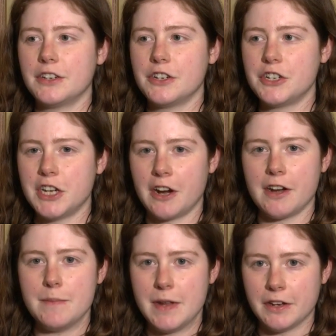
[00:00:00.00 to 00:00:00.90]

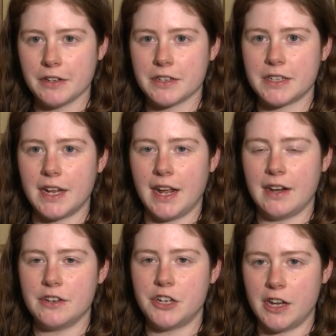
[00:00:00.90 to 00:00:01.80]
sharing meals
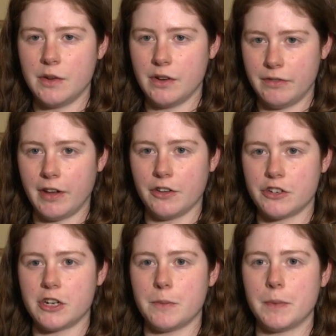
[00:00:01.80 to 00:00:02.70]
and genuine
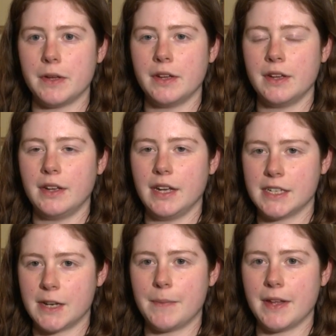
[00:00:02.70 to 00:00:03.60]
fellowship
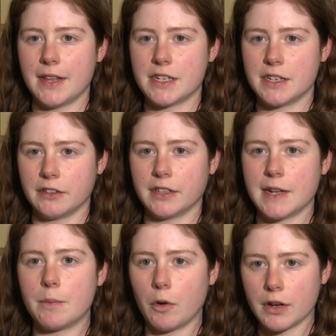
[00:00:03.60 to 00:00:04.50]
is something that's still
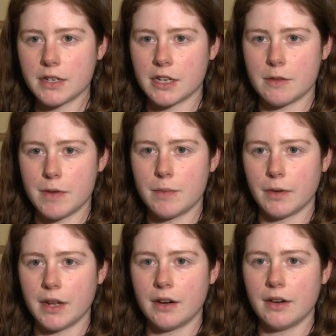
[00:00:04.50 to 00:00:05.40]
really important to the
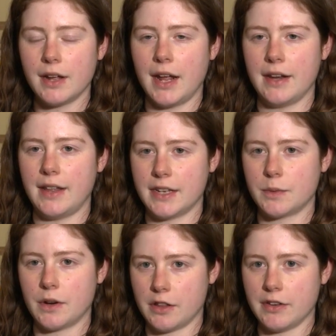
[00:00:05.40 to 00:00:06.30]
people here. And
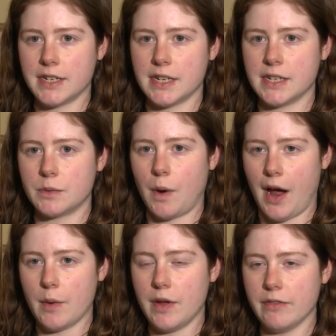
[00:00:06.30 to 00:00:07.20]
that's one of the reasons
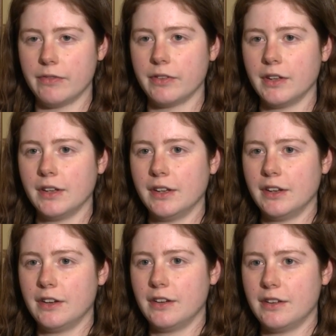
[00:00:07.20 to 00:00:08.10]
why we've
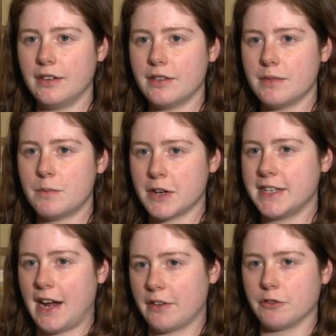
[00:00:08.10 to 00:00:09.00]

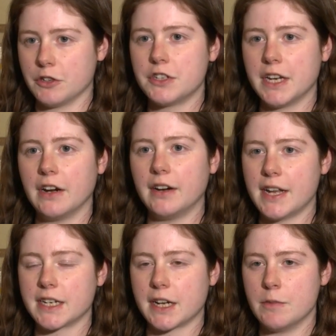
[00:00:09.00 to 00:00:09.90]
put down roots here
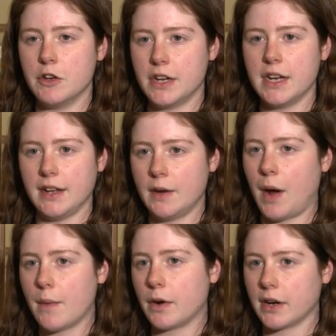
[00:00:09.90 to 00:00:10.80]
as a community and
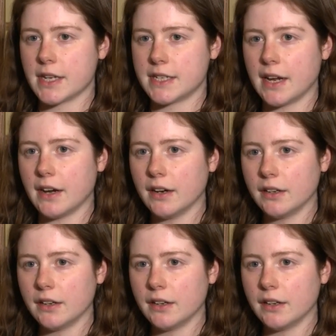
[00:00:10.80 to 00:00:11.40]
why we're going to stay here.